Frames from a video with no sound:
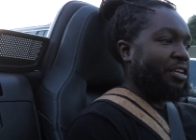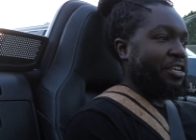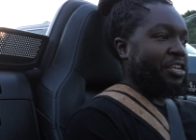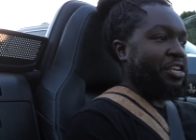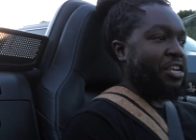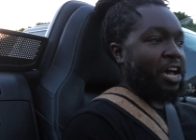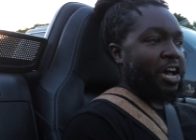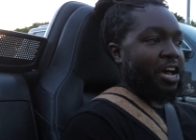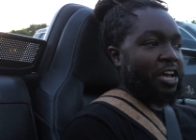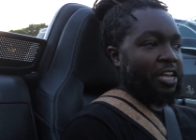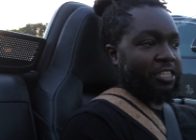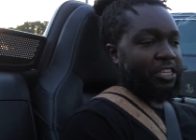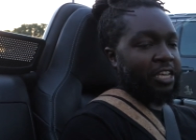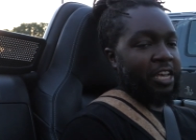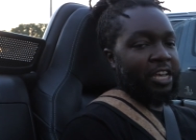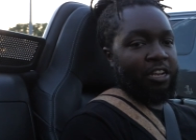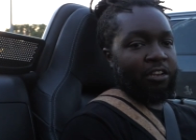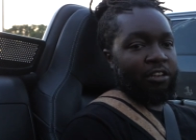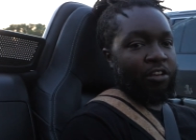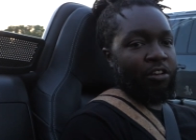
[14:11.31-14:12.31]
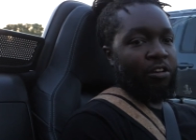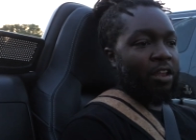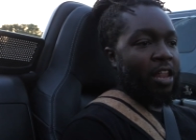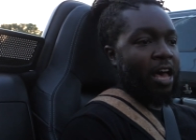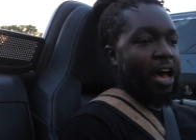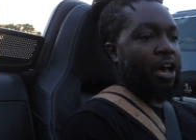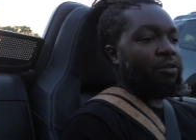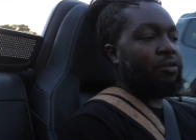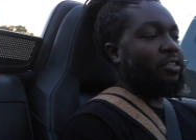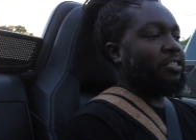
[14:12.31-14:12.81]
it does get a little
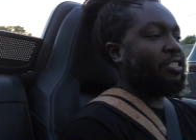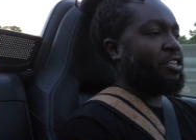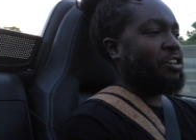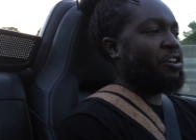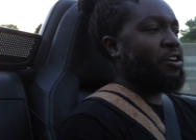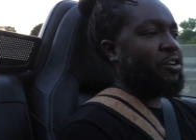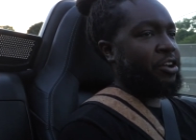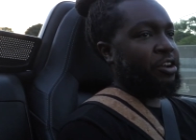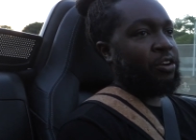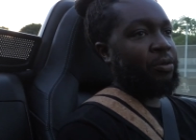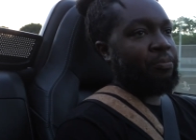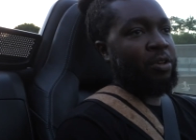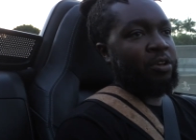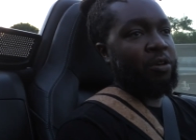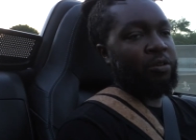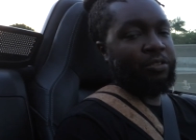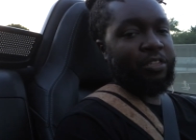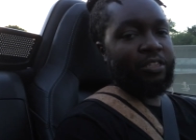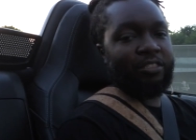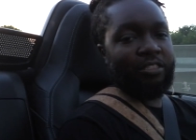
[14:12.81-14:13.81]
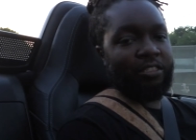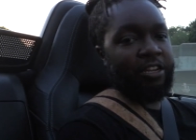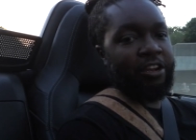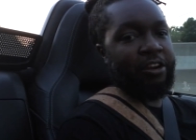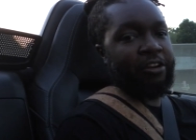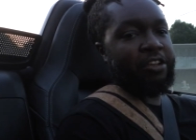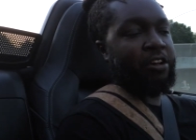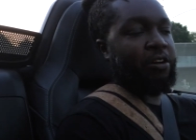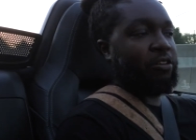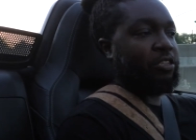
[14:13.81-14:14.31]
loud. You can still hear the music.
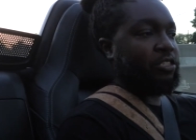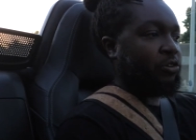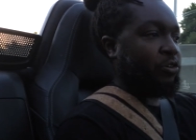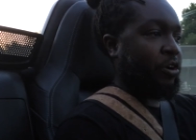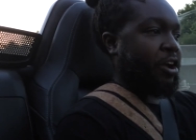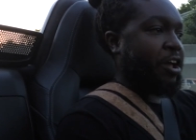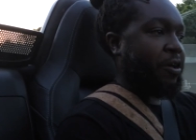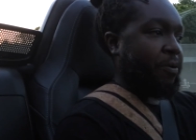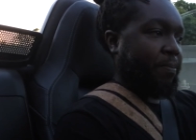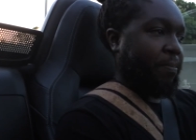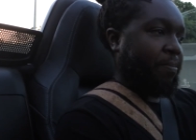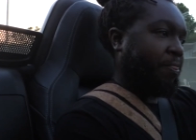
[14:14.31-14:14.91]
Stereo is great.